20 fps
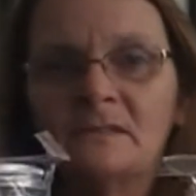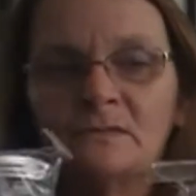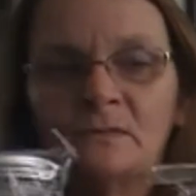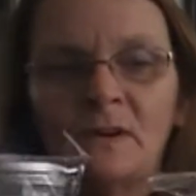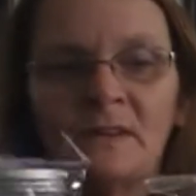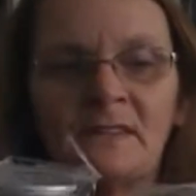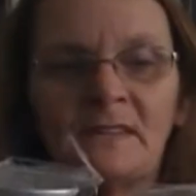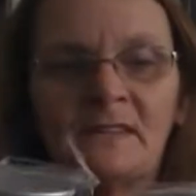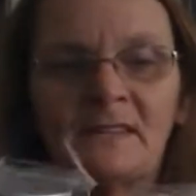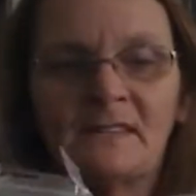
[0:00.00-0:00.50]

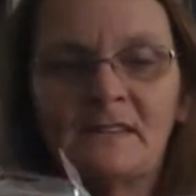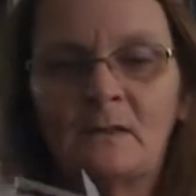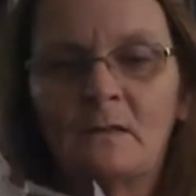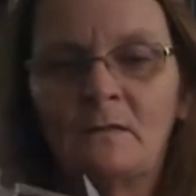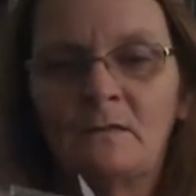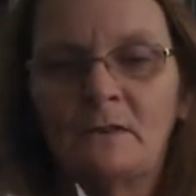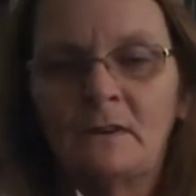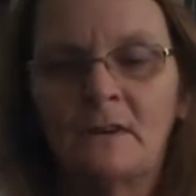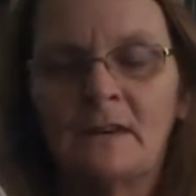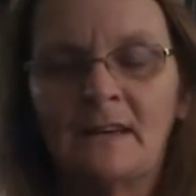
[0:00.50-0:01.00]
with the
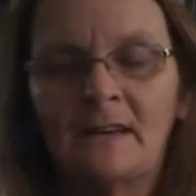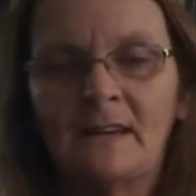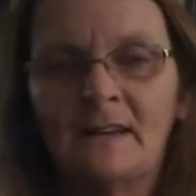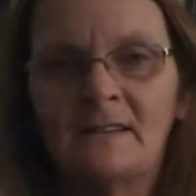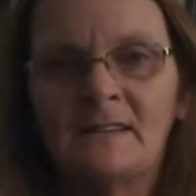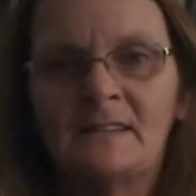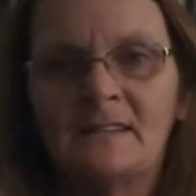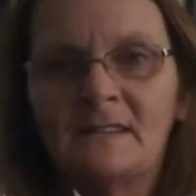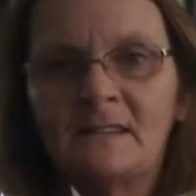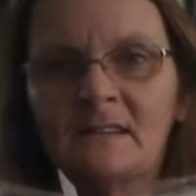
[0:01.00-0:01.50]
silver
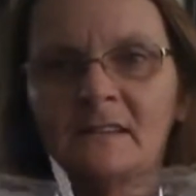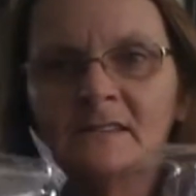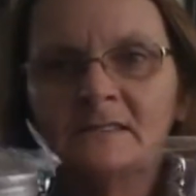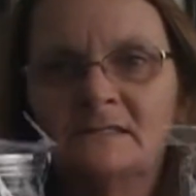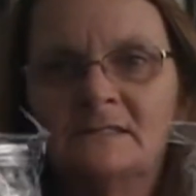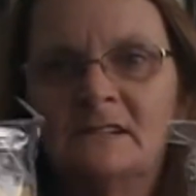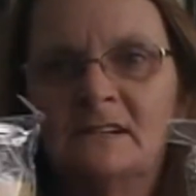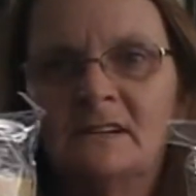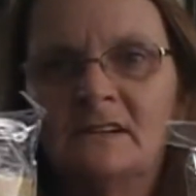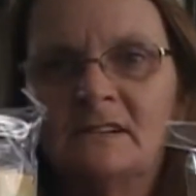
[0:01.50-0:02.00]
lids.
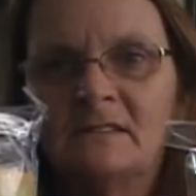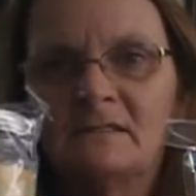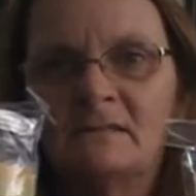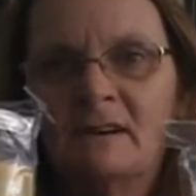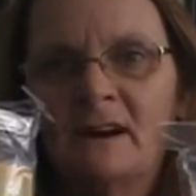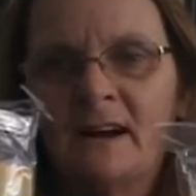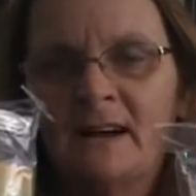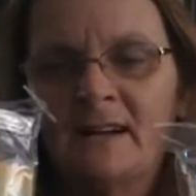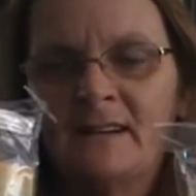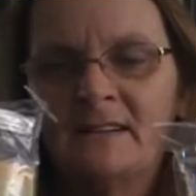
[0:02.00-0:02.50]

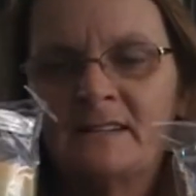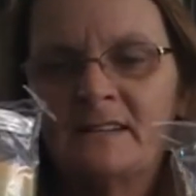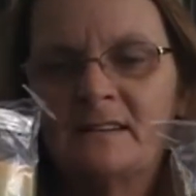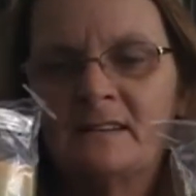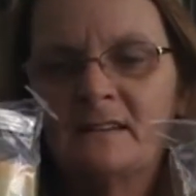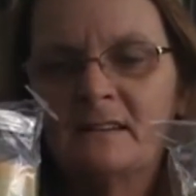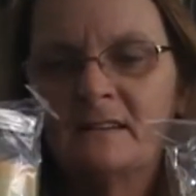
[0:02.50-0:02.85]
Right?